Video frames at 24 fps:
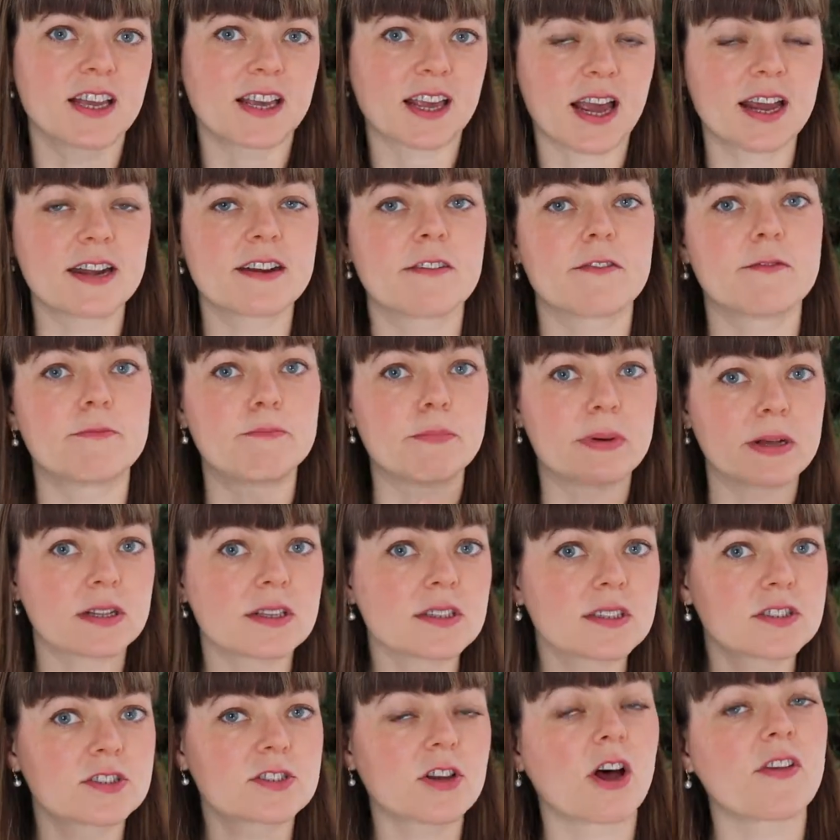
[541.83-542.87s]
It kind of
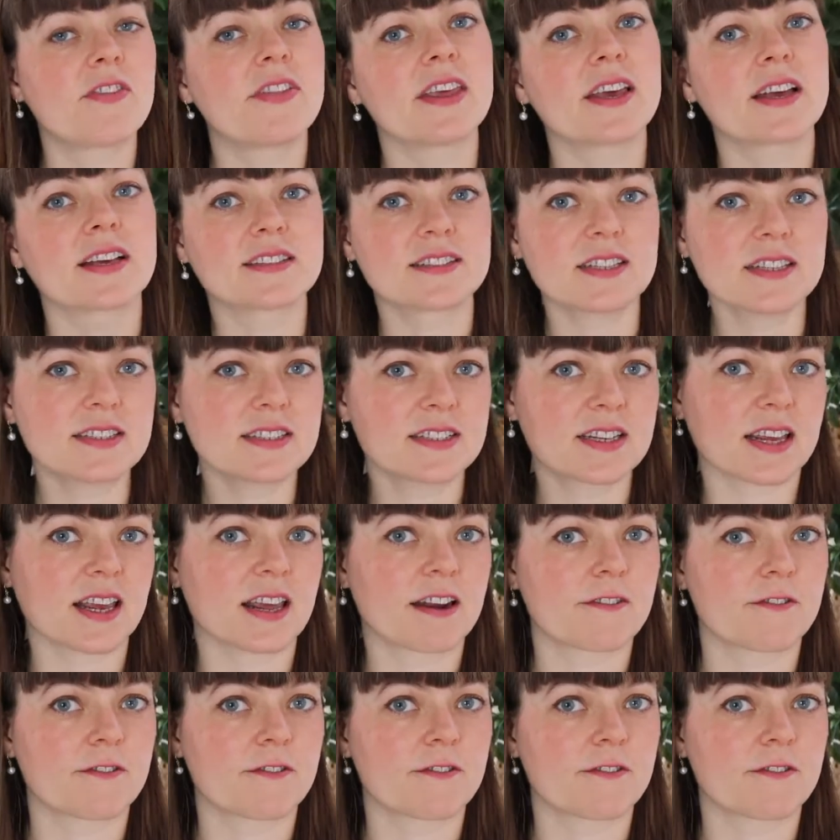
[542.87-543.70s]
builds on the existing